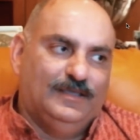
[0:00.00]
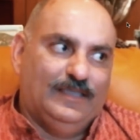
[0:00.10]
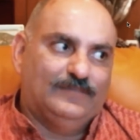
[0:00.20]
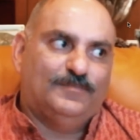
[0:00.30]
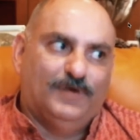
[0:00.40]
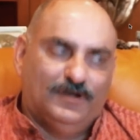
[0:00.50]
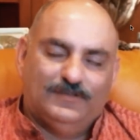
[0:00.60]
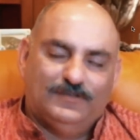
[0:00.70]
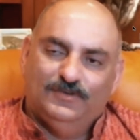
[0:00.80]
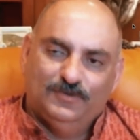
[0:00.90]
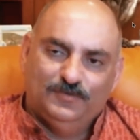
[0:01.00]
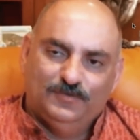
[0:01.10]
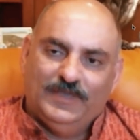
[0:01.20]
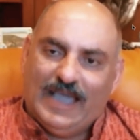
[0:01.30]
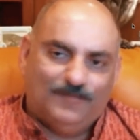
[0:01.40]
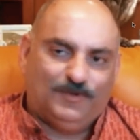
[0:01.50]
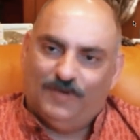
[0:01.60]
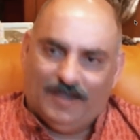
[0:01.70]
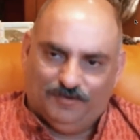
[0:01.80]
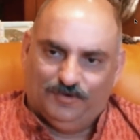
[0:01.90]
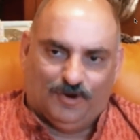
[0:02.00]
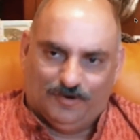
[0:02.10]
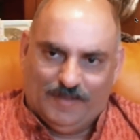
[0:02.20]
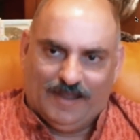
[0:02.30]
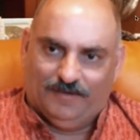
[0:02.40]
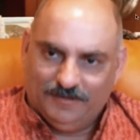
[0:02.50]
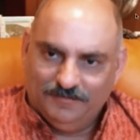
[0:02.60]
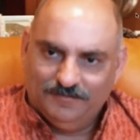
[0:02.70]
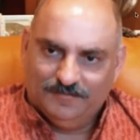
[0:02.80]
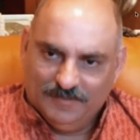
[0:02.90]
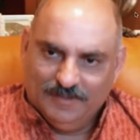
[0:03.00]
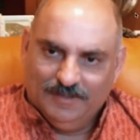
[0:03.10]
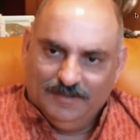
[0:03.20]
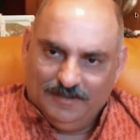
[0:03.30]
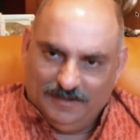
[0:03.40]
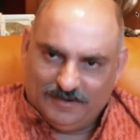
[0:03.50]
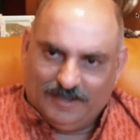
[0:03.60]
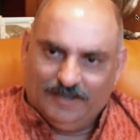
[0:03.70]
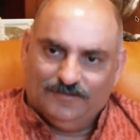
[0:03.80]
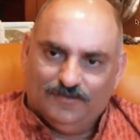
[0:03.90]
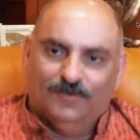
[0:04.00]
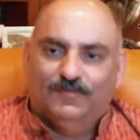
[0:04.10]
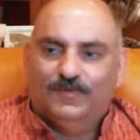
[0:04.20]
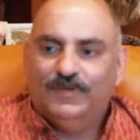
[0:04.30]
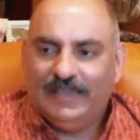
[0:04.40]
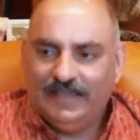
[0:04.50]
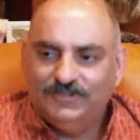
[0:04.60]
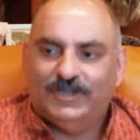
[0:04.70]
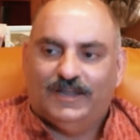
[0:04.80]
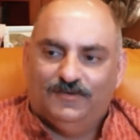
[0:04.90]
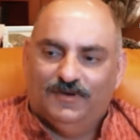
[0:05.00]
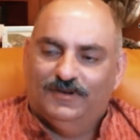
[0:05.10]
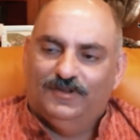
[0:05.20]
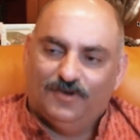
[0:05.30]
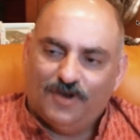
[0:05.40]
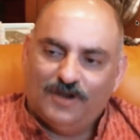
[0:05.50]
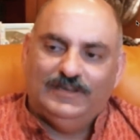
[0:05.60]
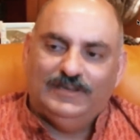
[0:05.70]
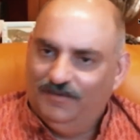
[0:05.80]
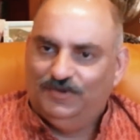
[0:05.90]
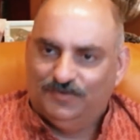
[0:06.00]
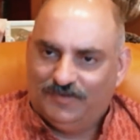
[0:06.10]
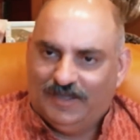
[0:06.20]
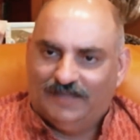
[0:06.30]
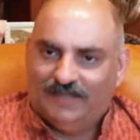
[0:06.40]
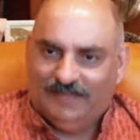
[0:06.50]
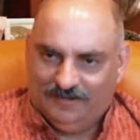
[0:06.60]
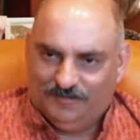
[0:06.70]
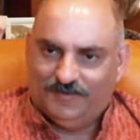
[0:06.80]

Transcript: is a person you'd be happy to have your daughter marry. Okay, so in general, you're not dealing with used car salesmen.